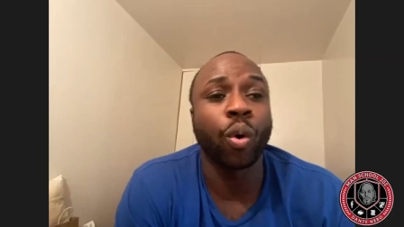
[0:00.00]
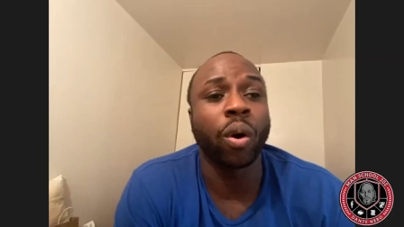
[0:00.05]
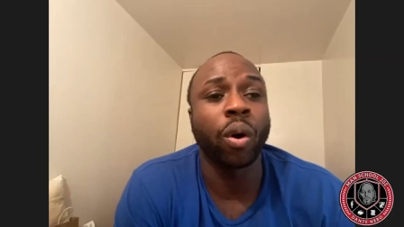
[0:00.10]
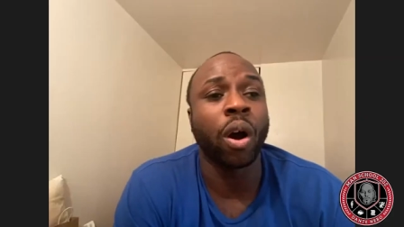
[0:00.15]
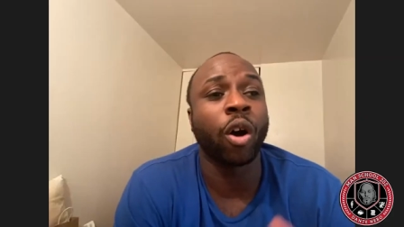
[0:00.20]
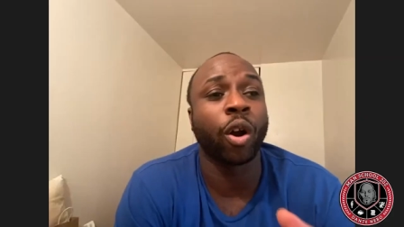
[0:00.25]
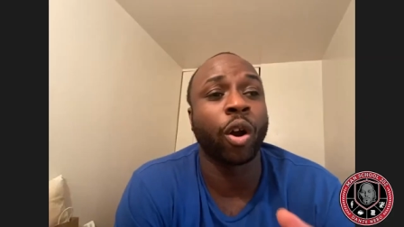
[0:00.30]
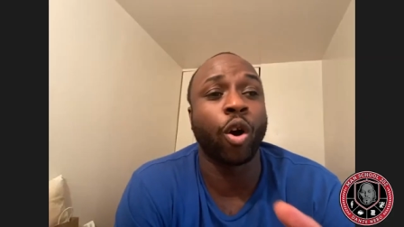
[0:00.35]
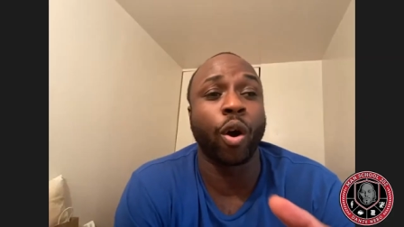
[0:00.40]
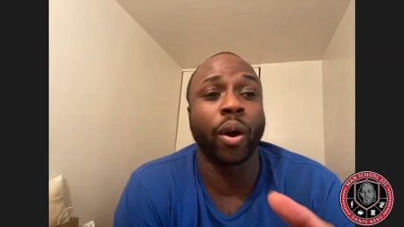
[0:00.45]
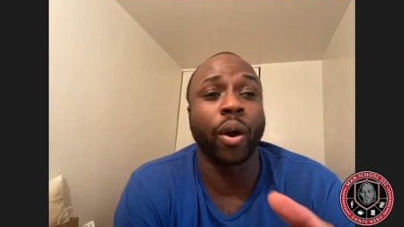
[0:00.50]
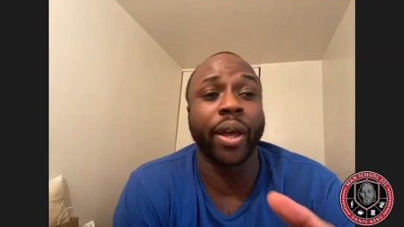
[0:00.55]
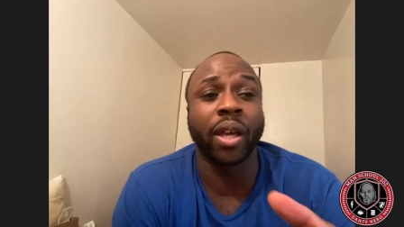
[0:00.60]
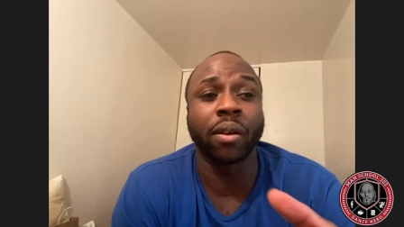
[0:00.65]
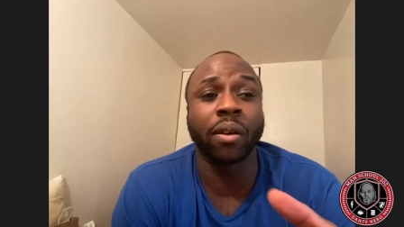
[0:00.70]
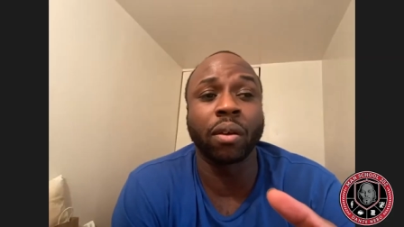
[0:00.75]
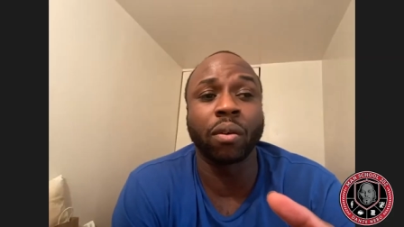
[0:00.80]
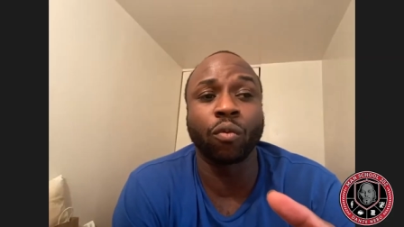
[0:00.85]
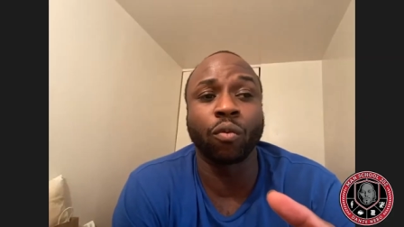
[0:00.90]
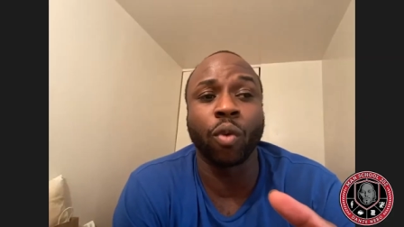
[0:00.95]
it's not
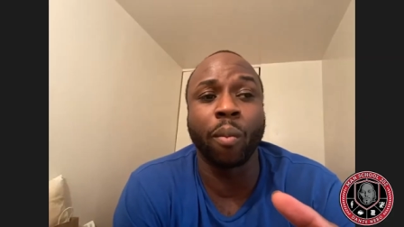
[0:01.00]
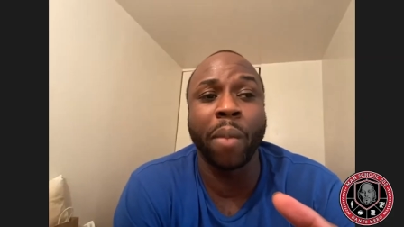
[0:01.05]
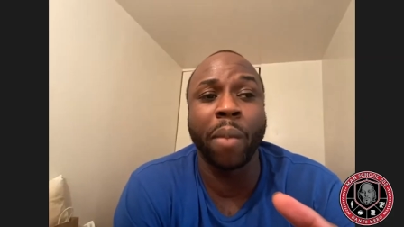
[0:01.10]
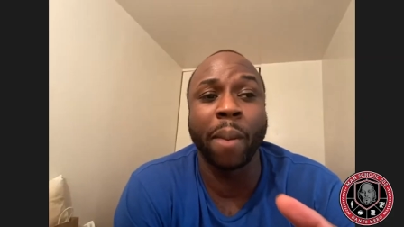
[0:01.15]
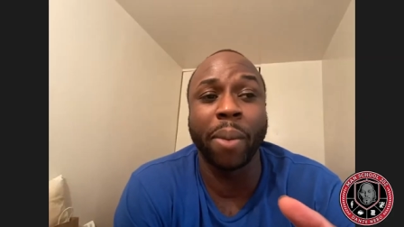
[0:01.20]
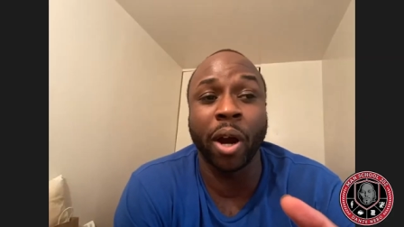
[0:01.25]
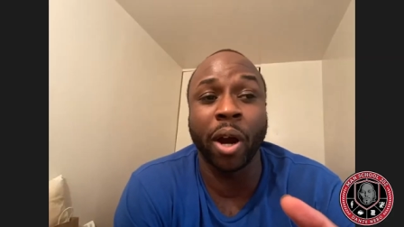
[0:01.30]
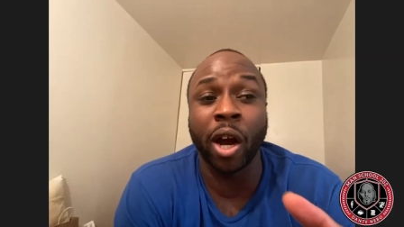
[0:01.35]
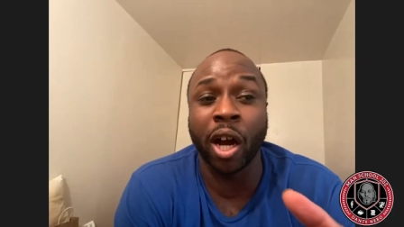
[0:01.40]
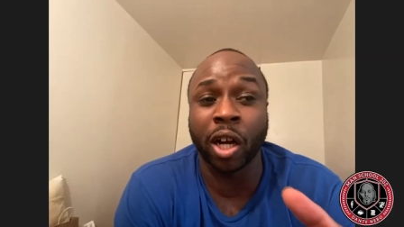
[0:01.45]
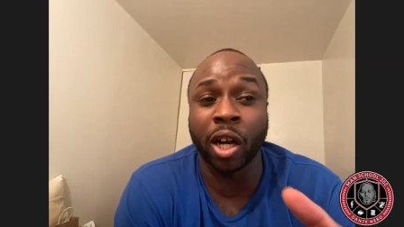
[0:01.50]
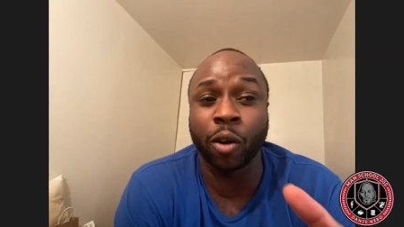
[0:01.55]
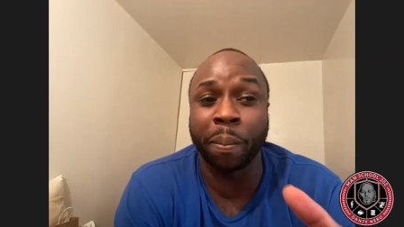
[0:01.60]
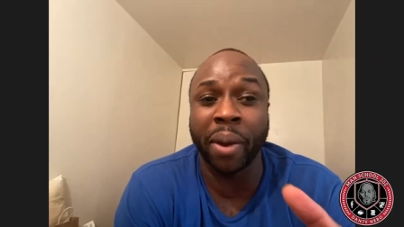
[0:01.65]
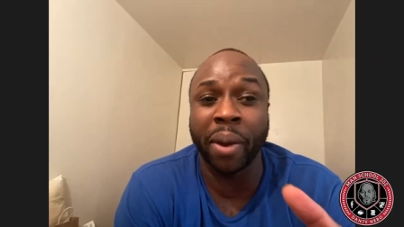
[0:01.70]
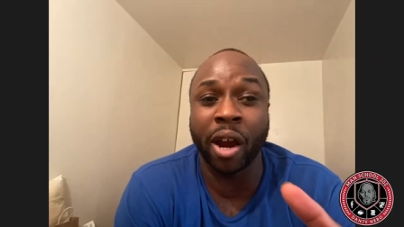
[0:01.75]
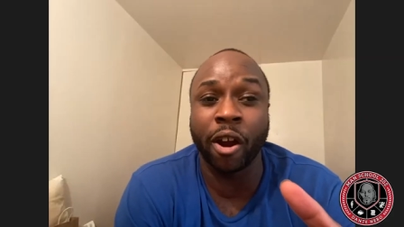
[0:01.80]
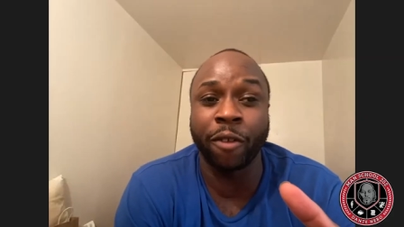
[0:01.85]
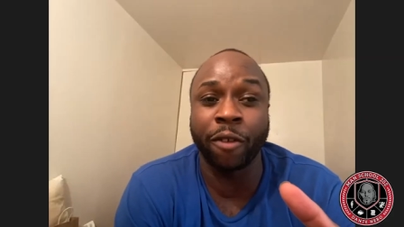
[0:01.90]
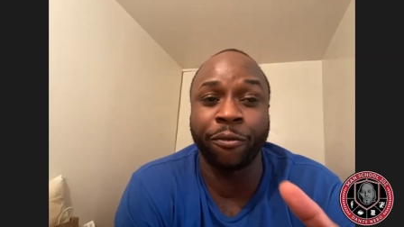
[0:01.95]
fine. Remember
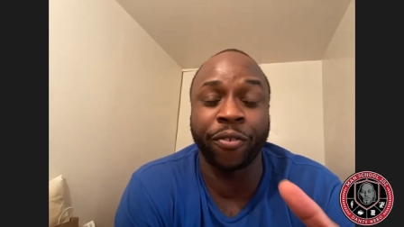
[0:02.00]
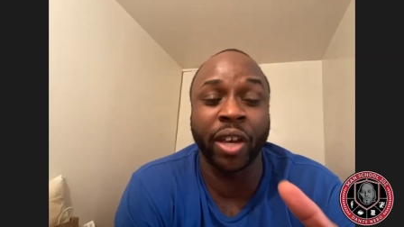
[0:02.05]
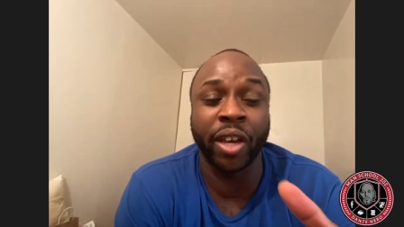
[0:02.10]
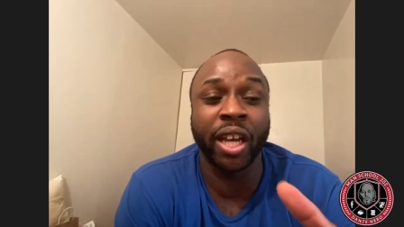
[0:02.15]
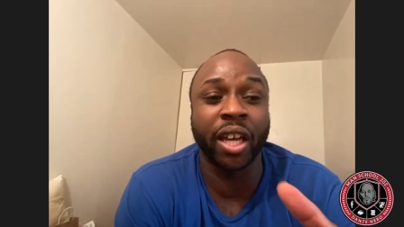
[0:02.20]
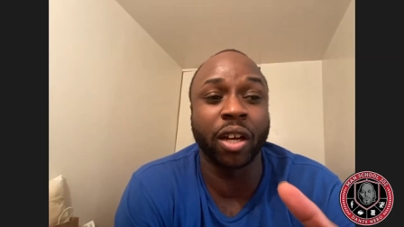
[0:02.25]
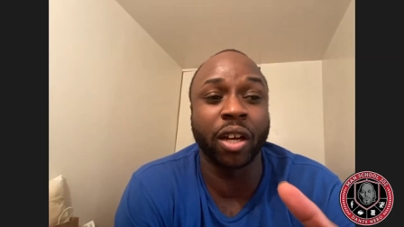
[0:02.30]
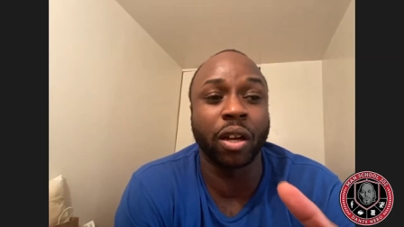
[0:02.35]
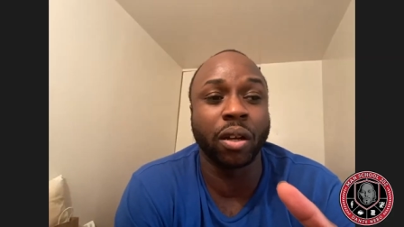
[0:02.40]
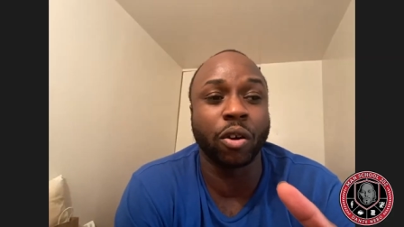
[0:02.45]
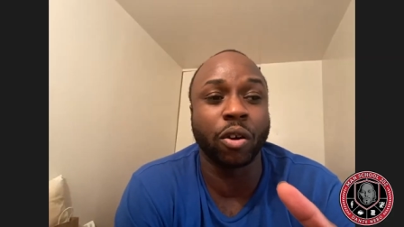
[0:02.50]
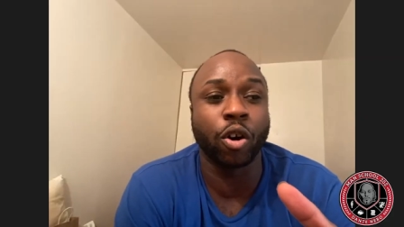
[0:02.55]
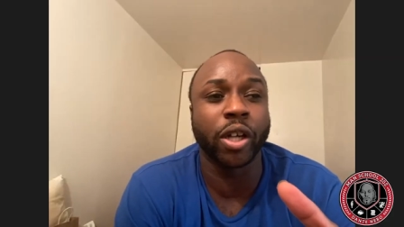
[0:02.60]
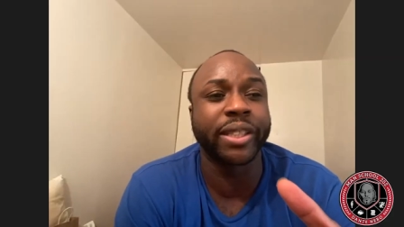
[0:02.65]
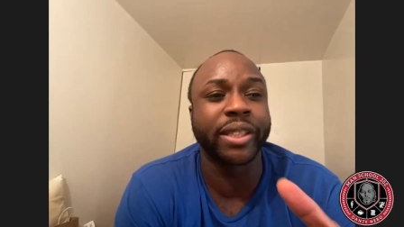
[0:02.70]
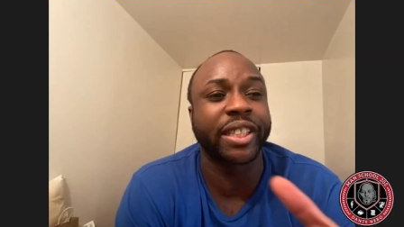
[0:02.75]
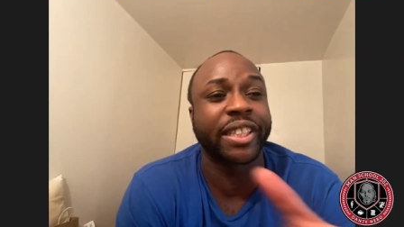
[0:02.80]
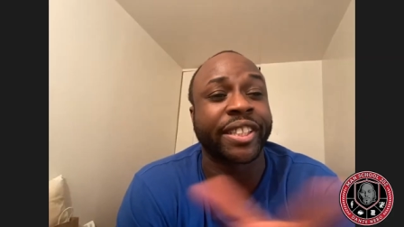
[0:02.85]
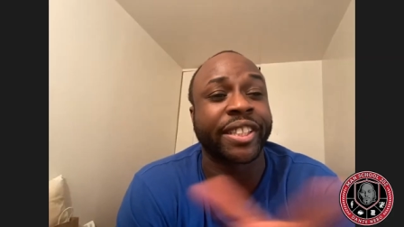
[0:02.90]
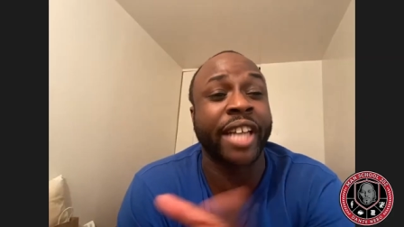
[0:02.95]
Huckleberry Finn? Or
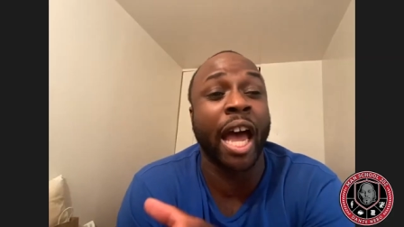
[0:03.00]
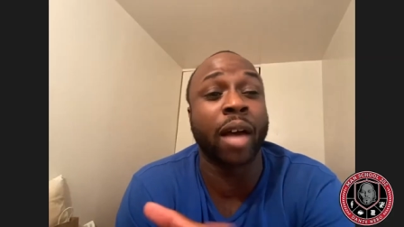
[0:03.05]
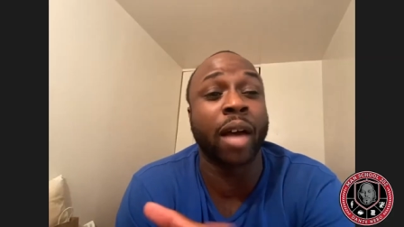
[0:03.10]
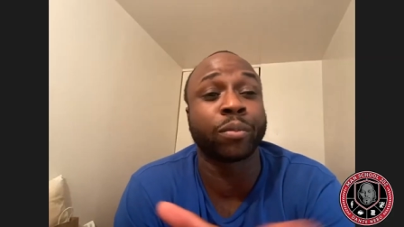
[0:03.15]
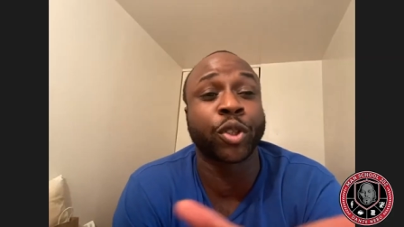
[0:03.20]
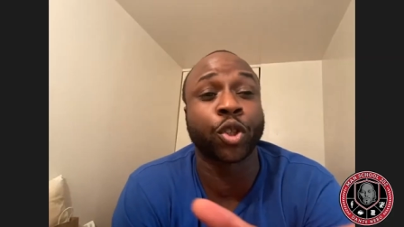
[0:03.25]
is yes, he